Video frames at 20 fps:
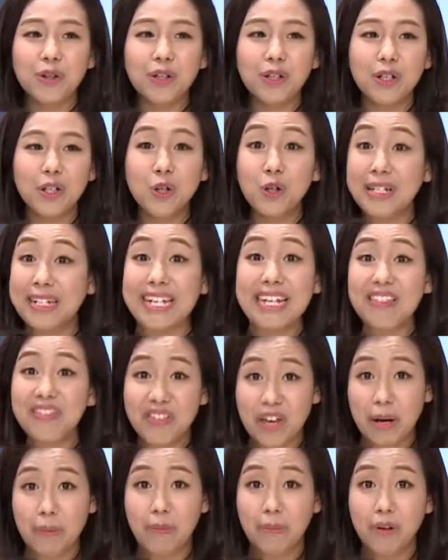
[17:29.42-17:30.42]
need
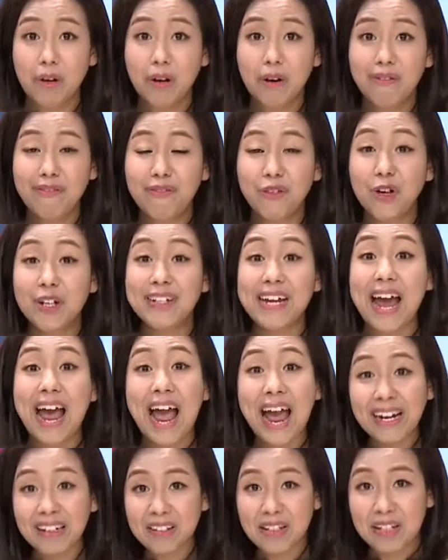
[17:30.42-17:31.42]
them for the
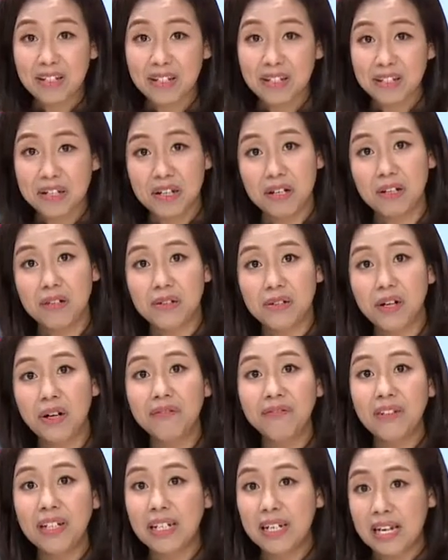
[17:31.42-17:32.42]
acting skills
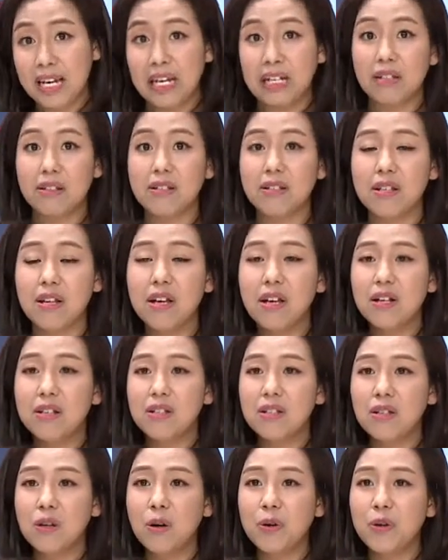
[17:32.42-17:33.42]
of the kids.
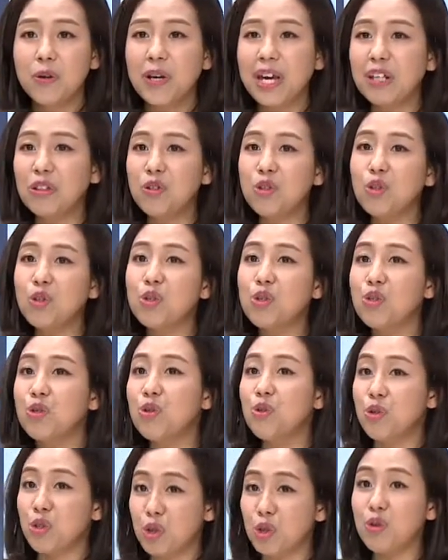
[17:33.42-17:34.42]
So you can do
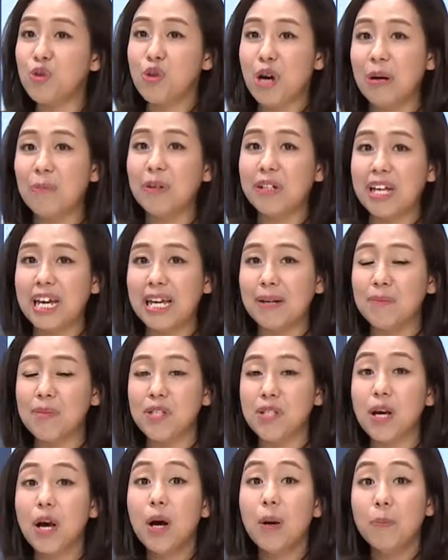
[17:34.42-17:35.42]
2 drama
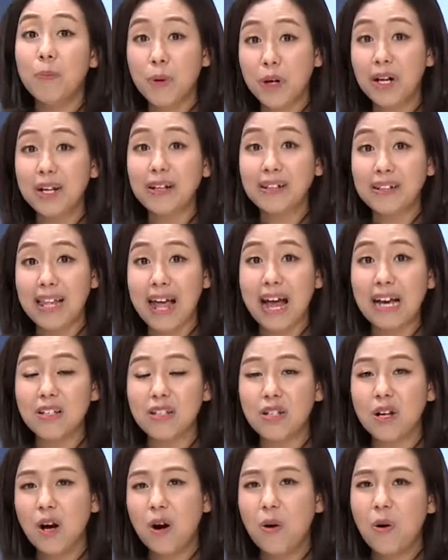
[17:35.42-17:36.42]
games per class,
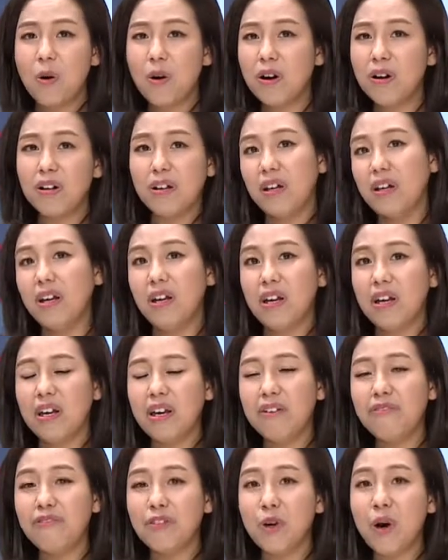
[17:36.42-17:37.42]
or
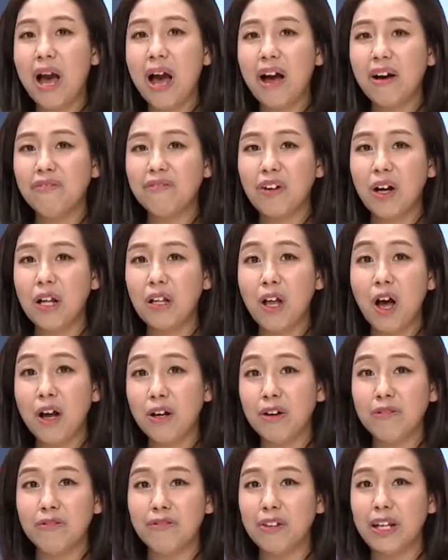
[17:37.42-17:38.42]
if you have a lot of